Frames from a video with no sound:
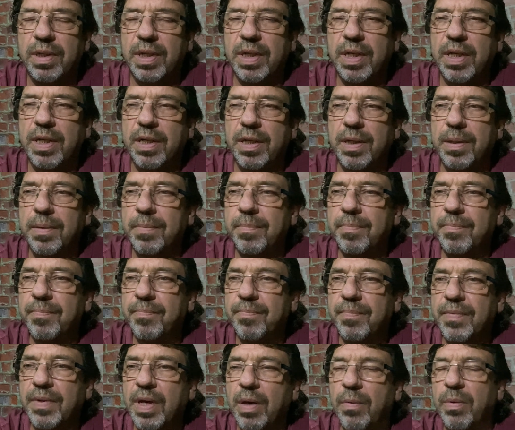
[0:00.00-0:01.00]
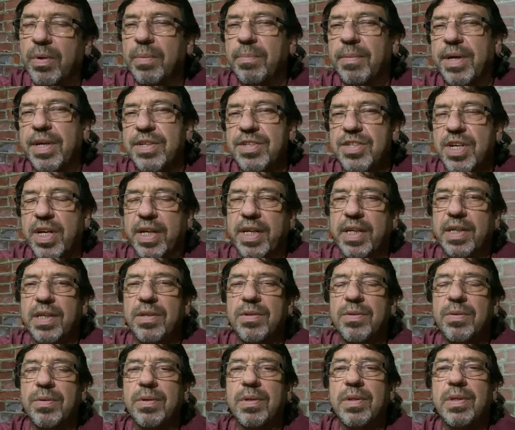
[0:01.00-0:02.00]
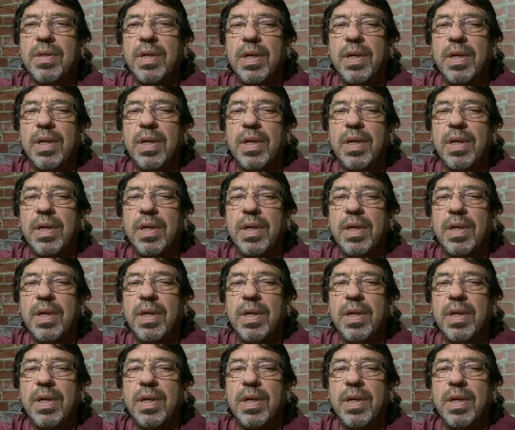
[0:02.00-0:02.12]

I wouldn't mind checking out.